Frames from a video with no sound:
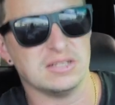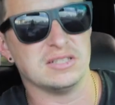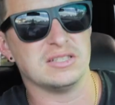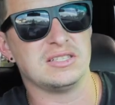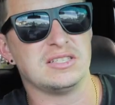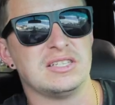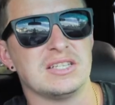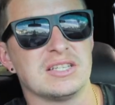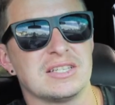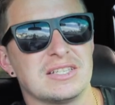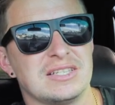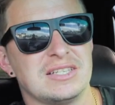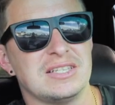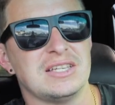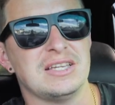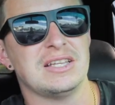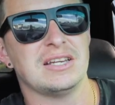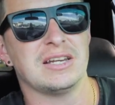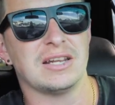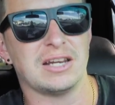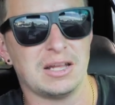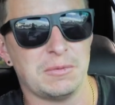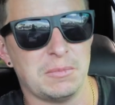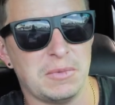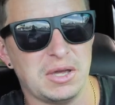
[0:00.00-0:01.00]

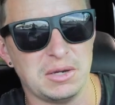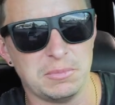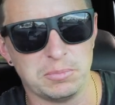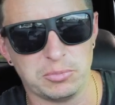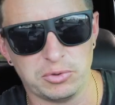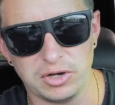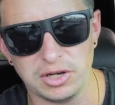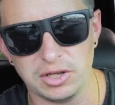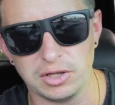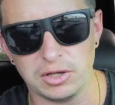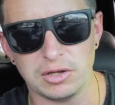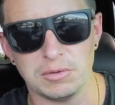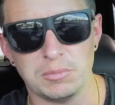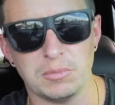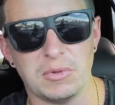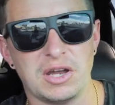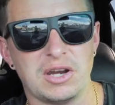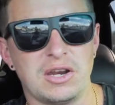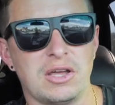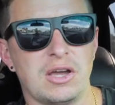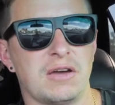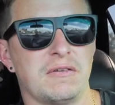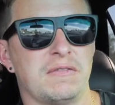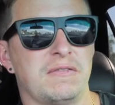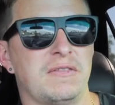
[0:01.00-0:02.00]
16, and I made pretty good
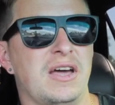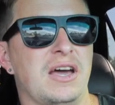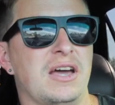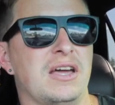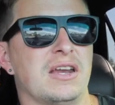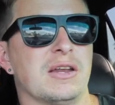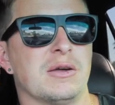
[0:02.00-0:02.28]
money off of that,